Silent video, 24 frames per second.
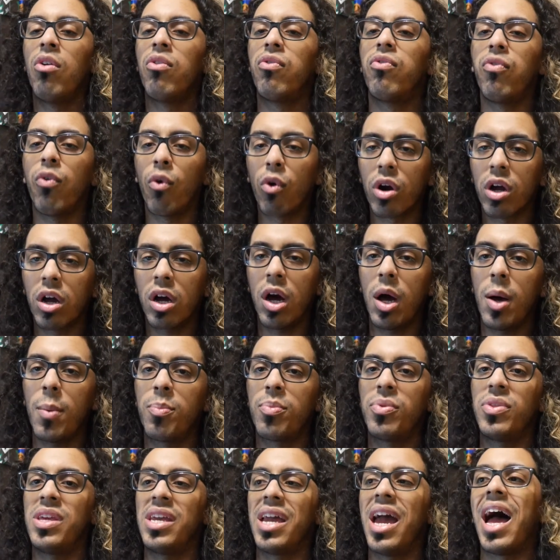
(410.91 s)
fork
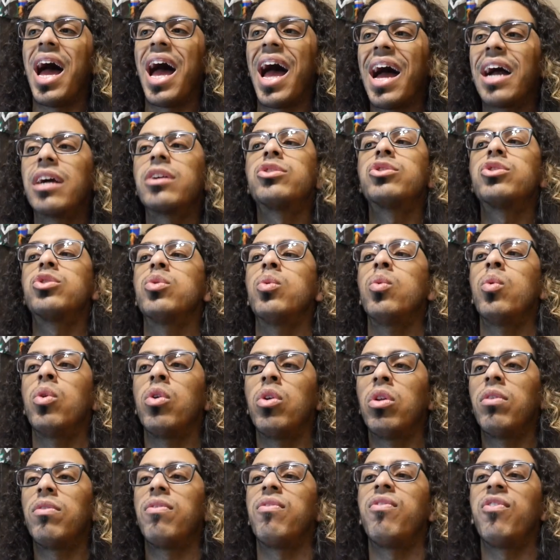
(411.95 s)
up the
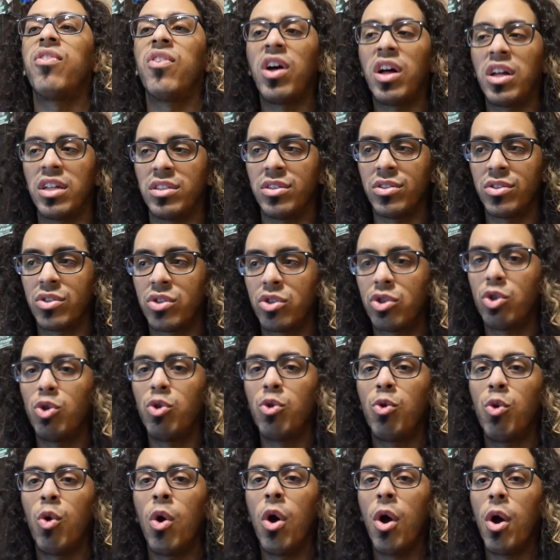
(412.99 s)
actual funds
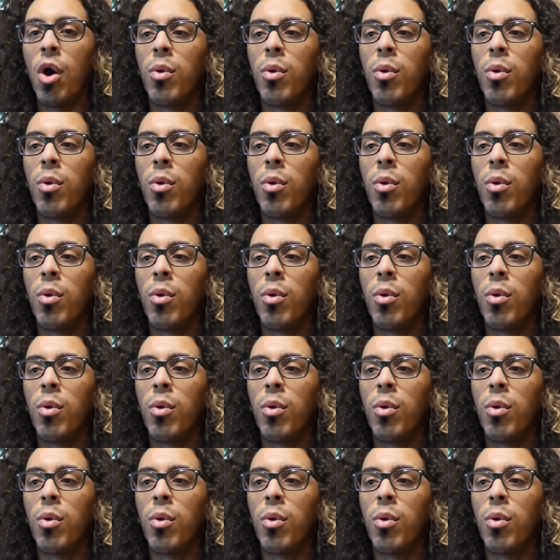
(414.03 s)
to